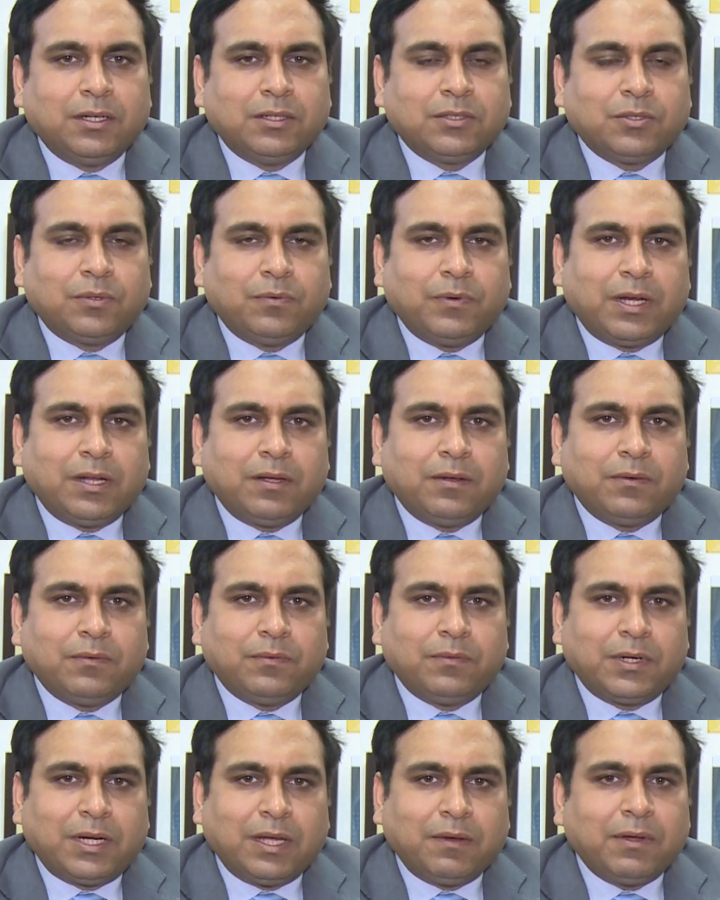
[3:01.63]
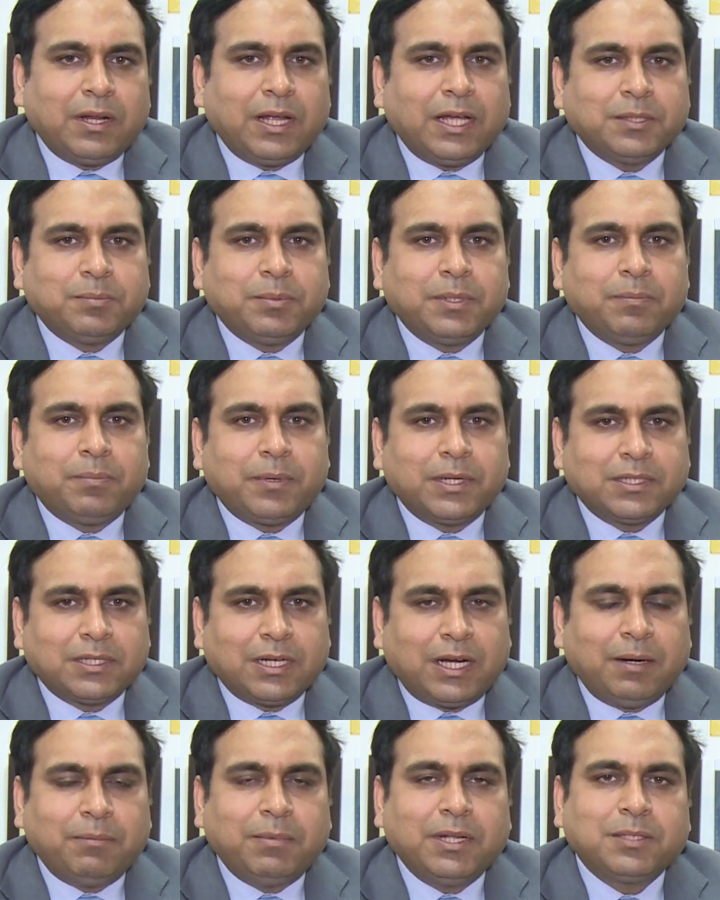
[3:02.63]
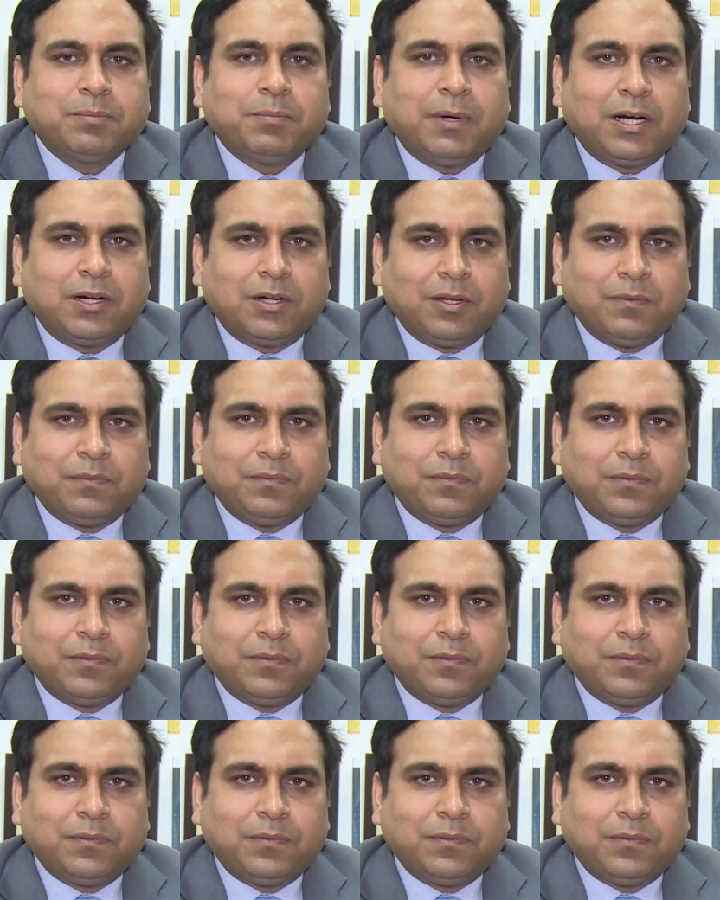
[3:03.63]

So, where, whatever has been prescribed as part of